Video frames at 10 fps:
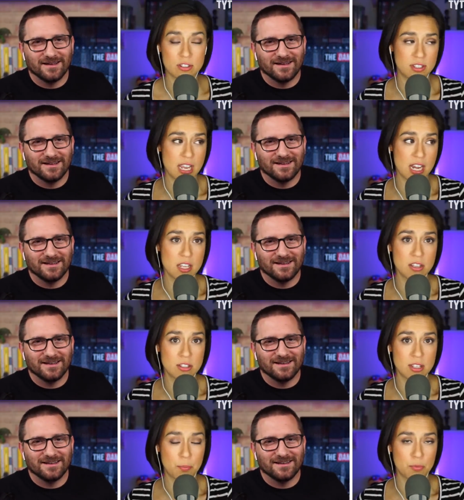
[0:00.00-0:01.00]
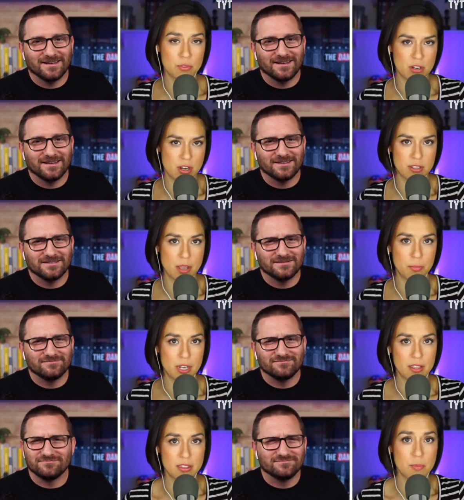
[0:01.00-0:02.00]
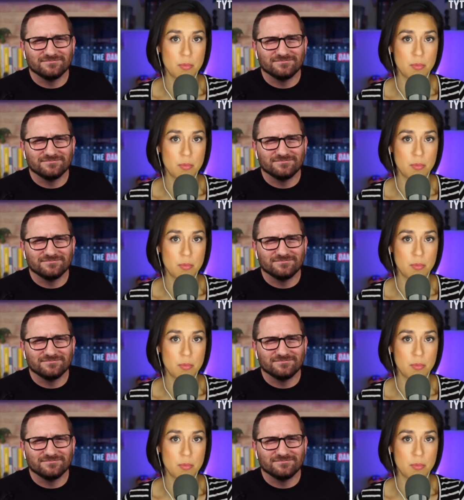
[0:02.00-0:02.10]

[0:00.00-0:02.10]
Speaker 1: getting separated. they separated. They